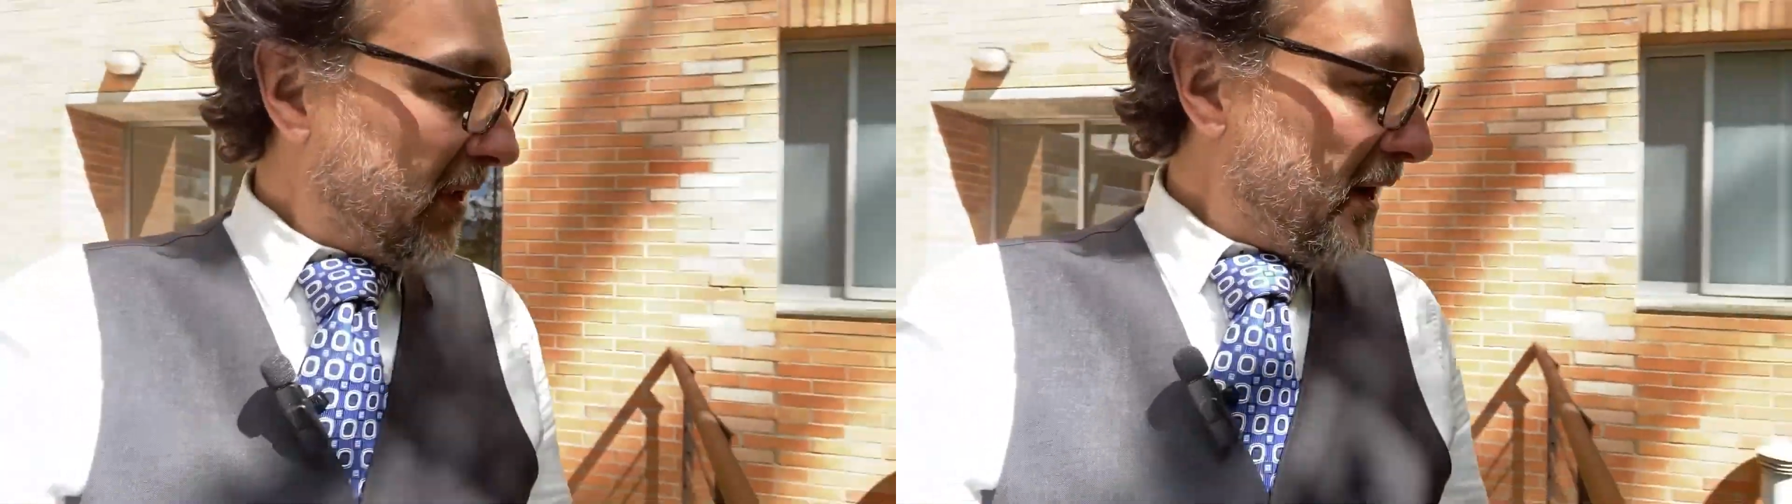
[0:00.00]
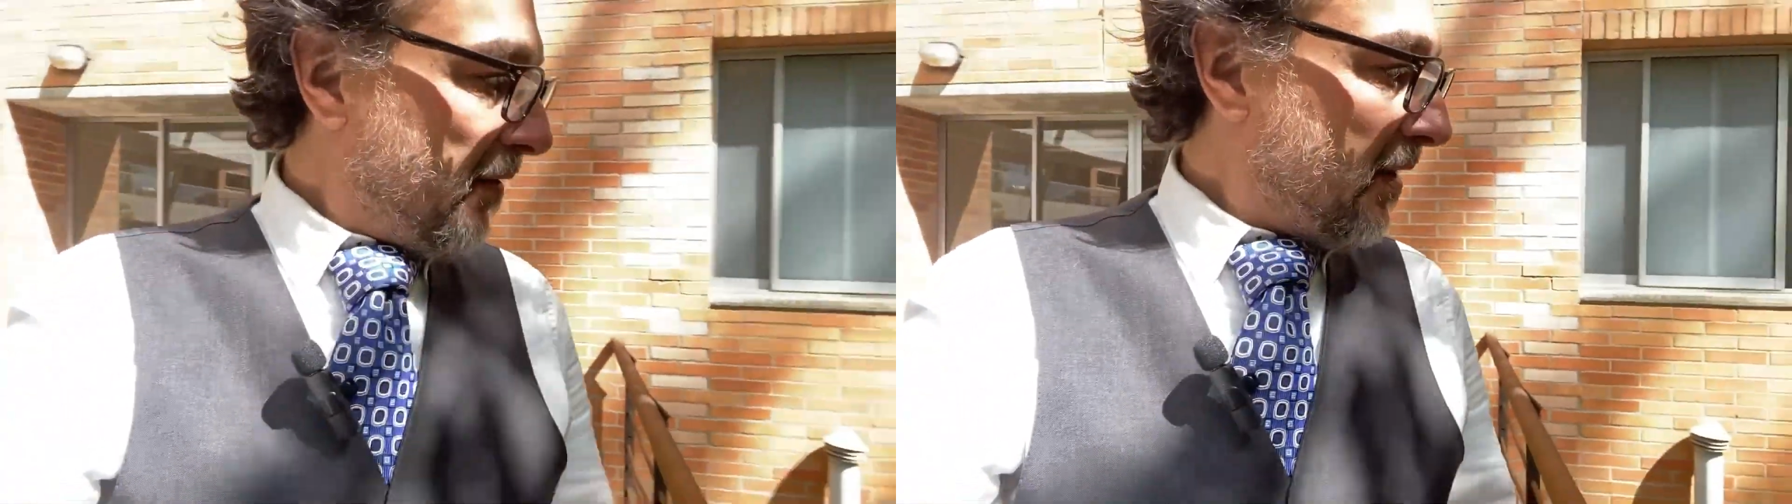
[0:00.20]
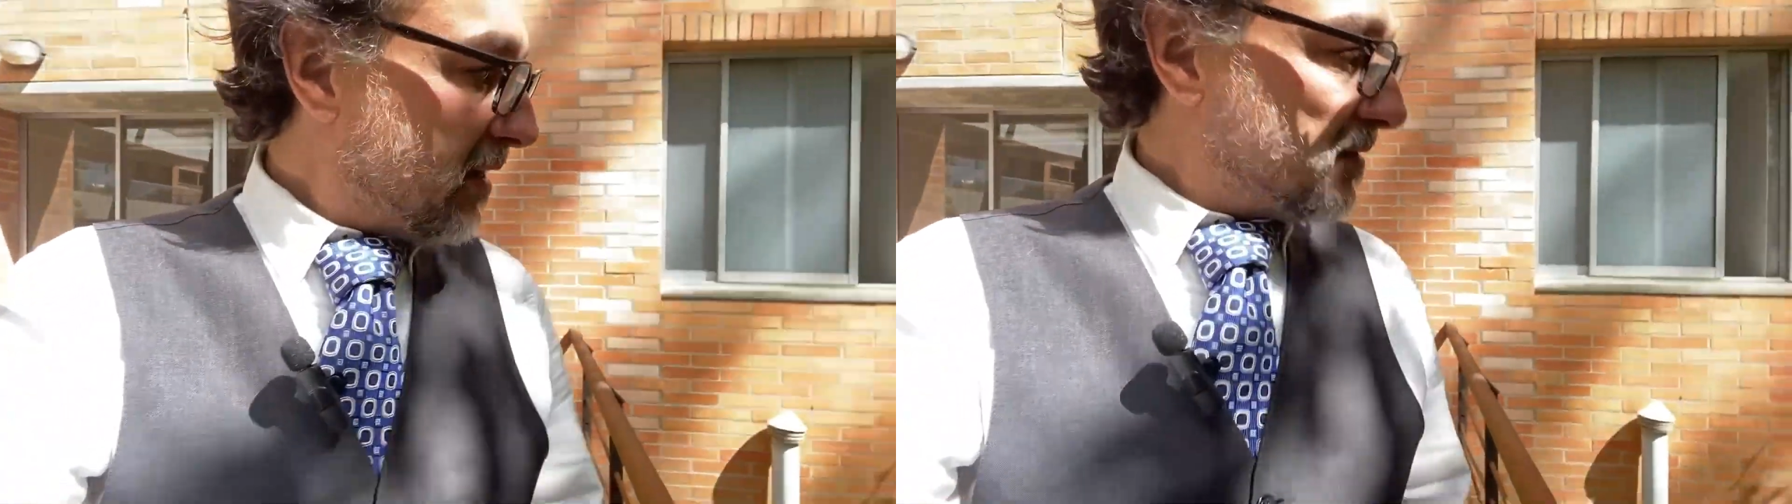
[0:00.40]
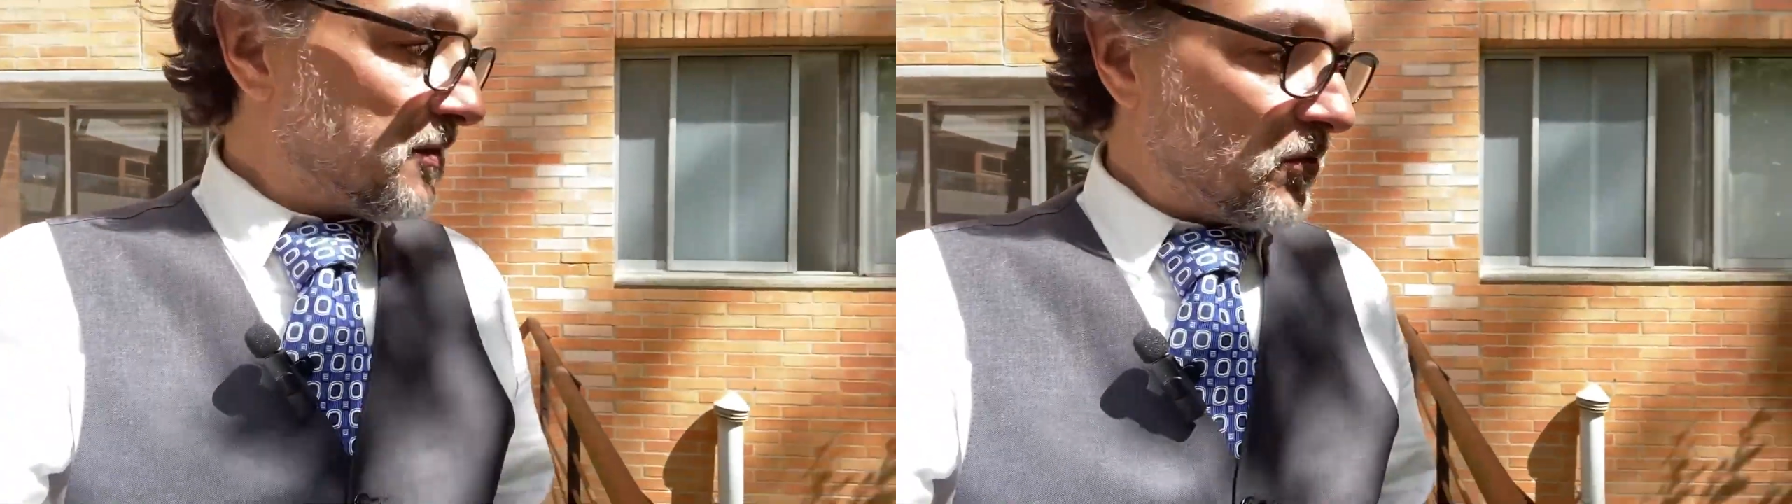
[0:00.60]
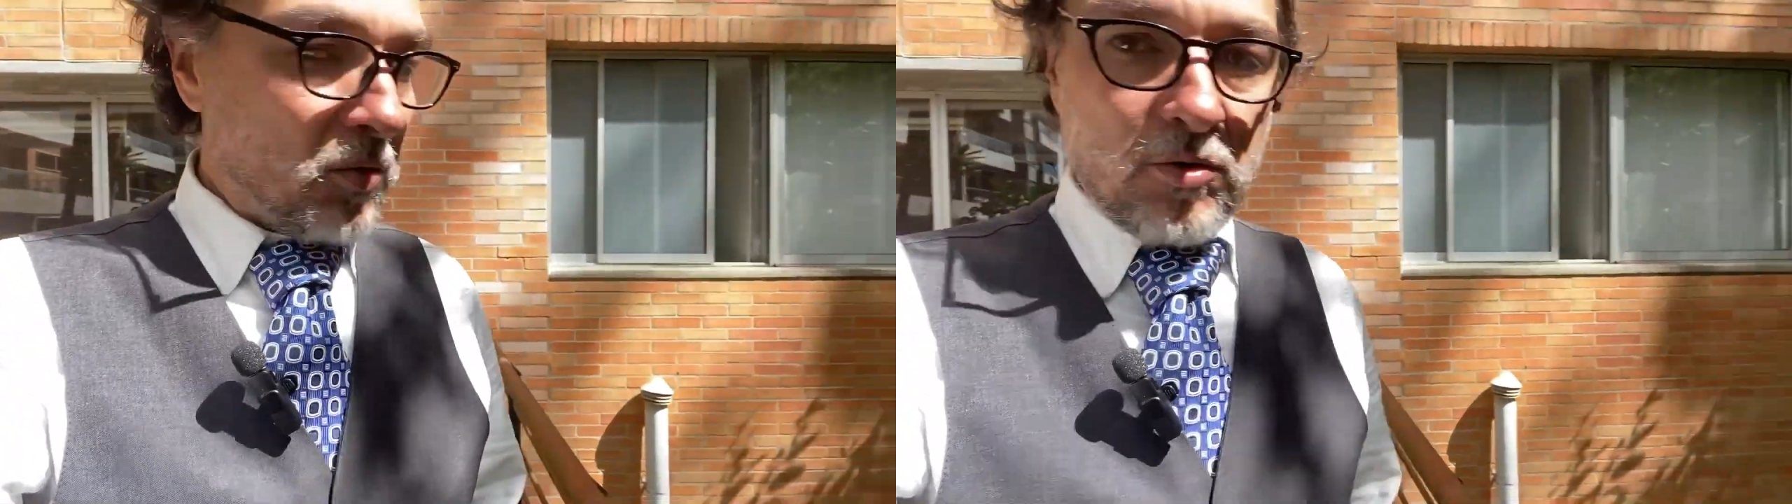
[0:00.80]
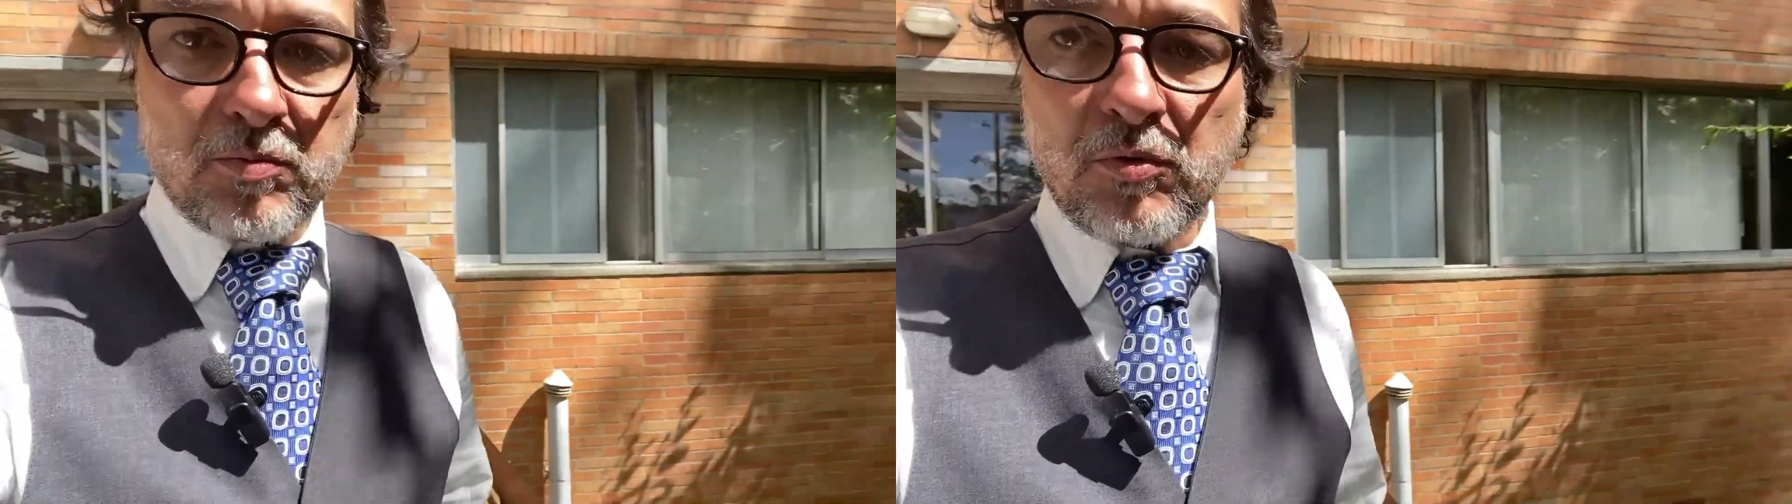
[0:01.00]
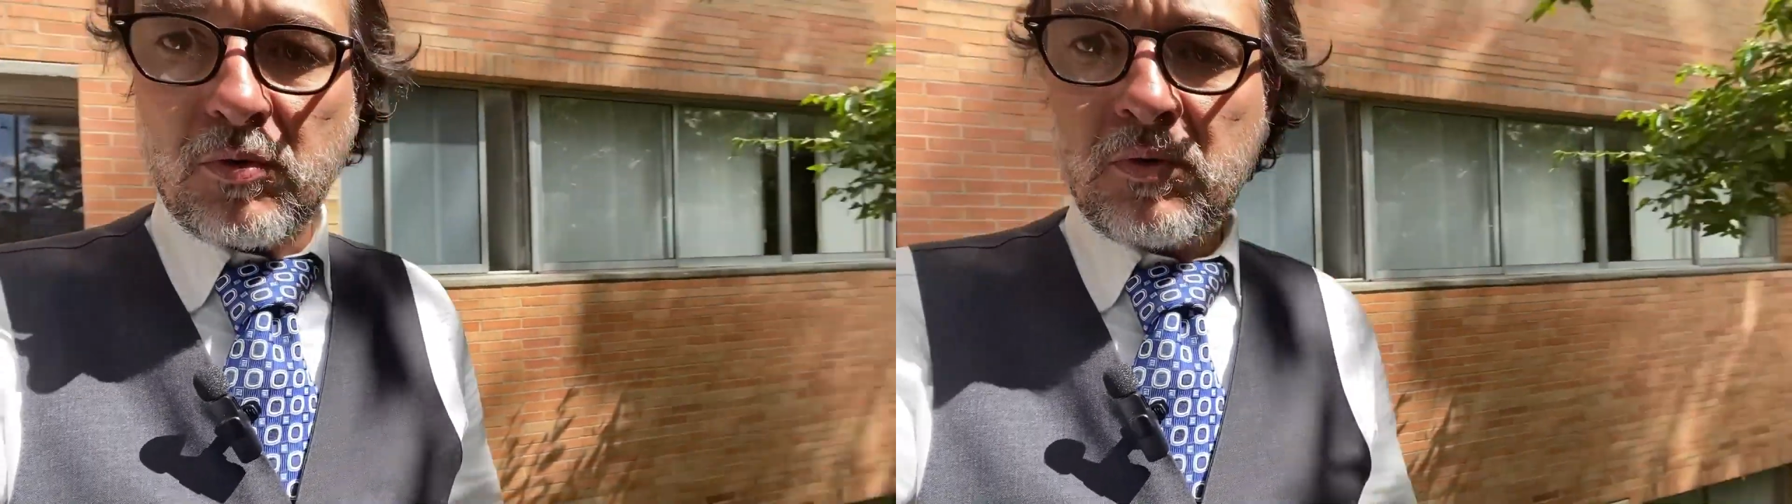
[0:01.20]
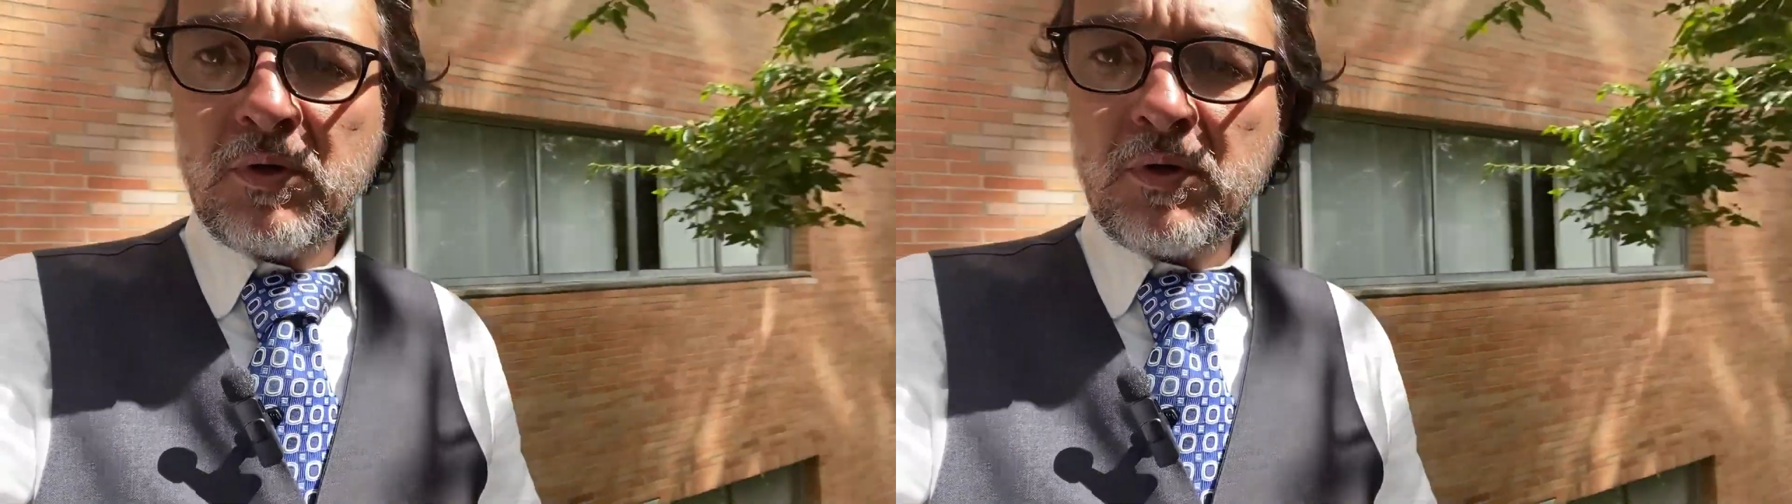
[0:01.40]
the area is adorable